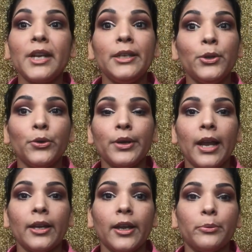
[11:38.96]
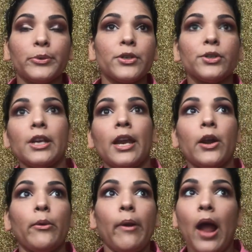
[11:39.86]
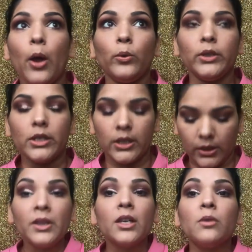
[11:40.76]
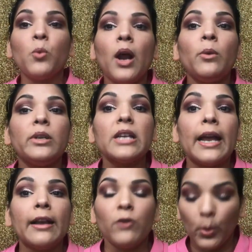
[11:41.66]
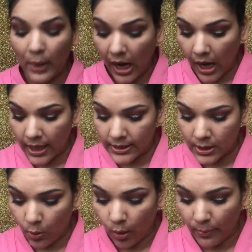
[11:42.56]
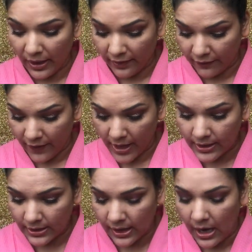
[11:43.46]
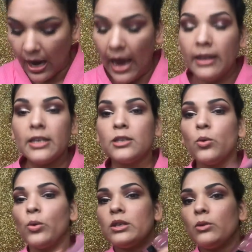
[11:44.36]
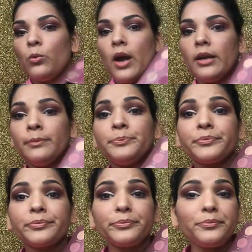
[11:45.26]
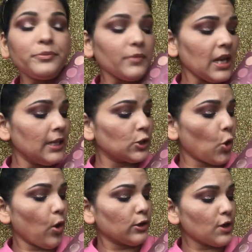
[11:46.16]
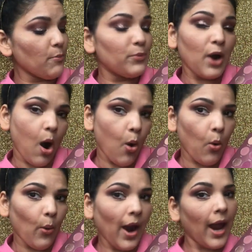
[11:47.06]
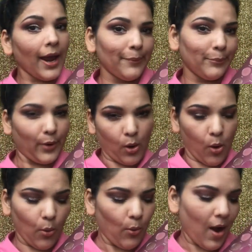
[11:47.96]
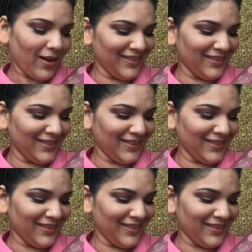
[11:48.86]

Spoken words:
New York helicopter ticking around. The one which I have on my eyes is called Manifest, and this golden one is called Bro. Hey Bro.